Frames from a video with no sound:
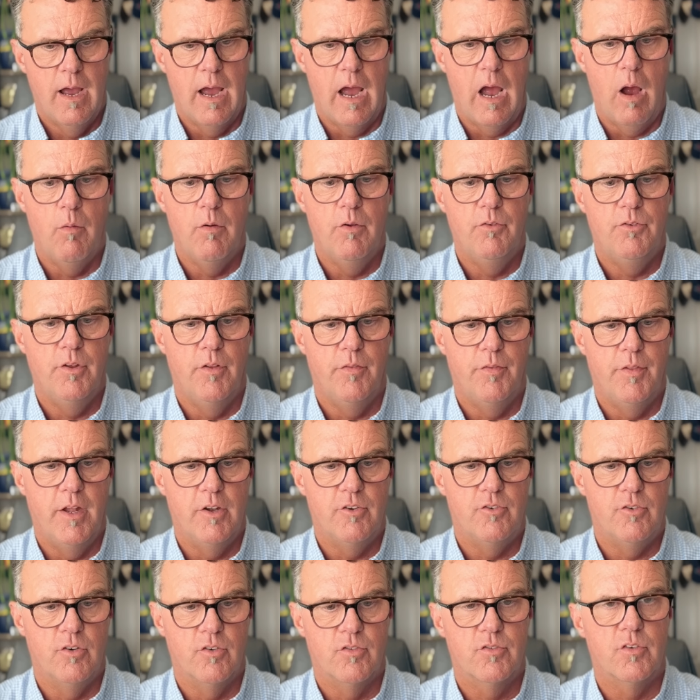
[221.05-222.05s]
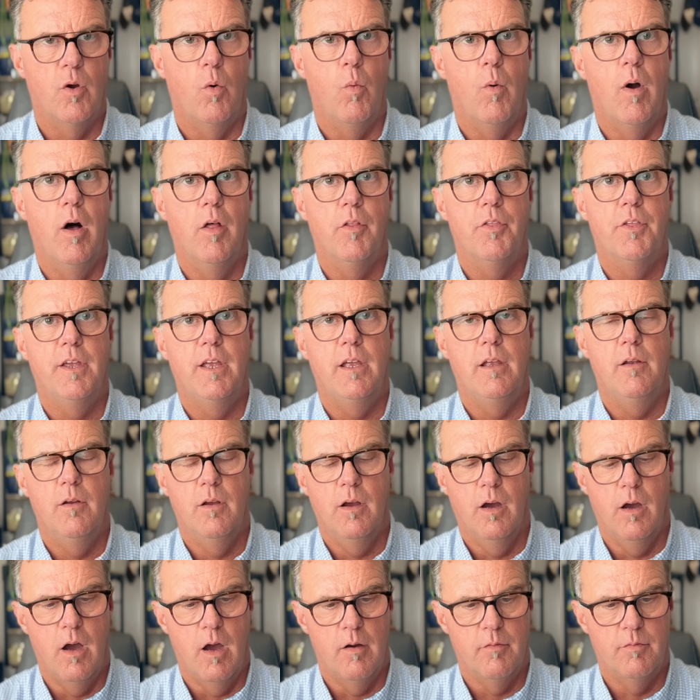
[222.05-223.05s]
How is it that you're so wealthy
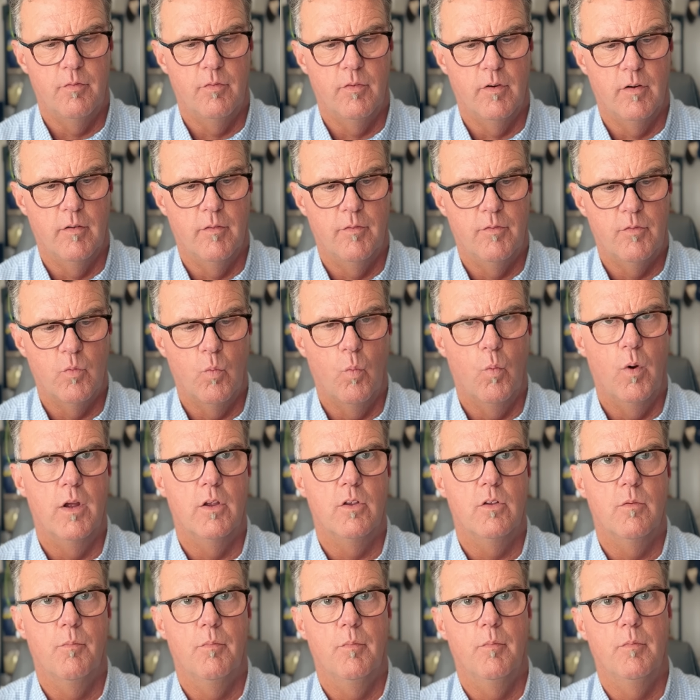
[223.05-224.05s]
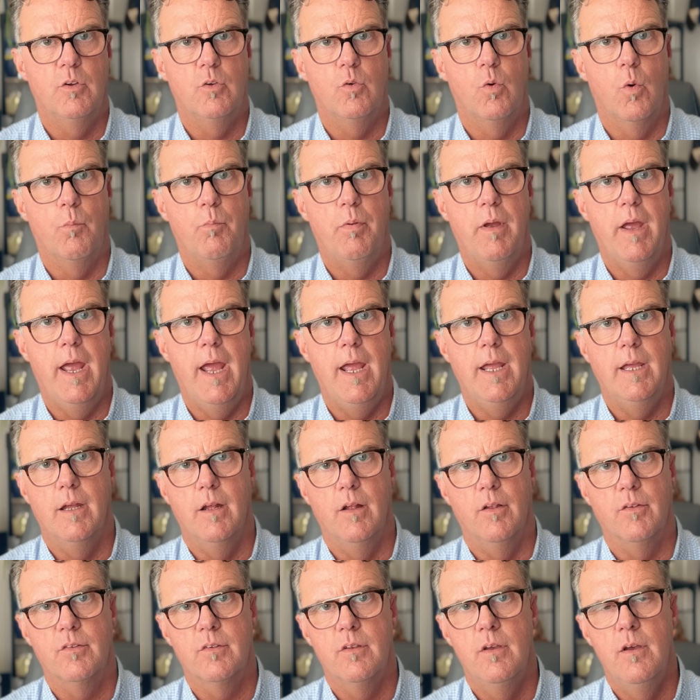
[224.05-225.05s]
off of what your pay
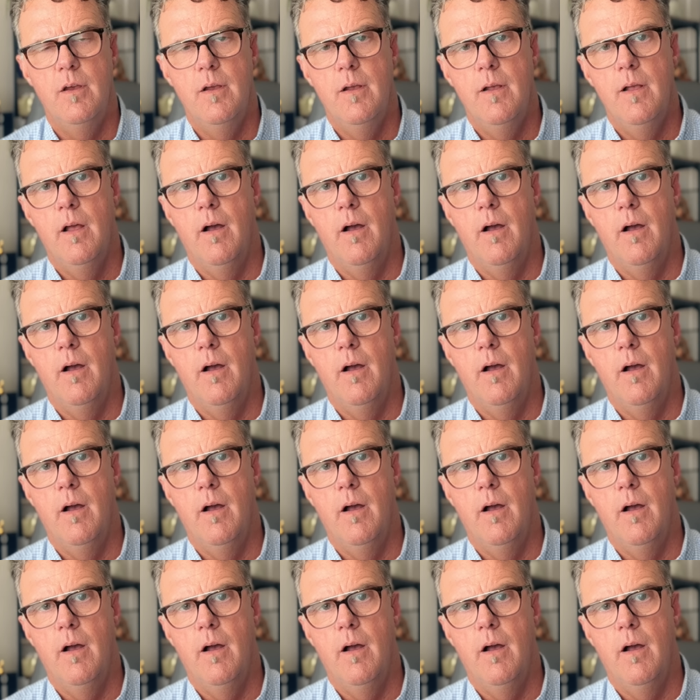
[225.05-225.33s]
is?